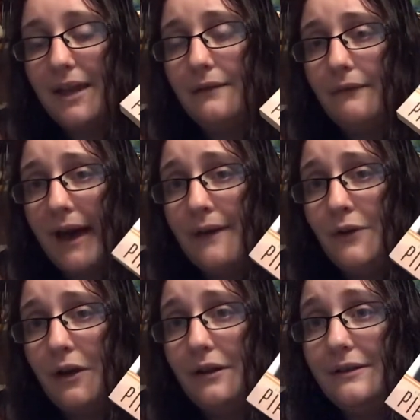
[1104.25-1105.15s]
I
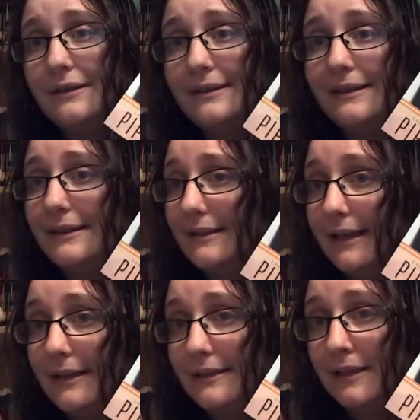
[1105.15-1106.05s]
paid
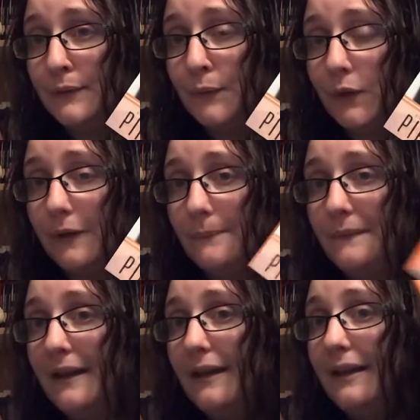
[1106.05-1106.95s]
$5.68
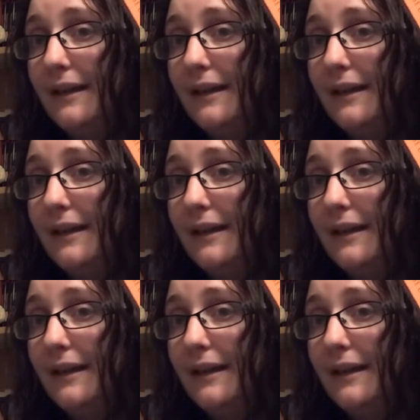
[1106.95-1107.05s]
for it.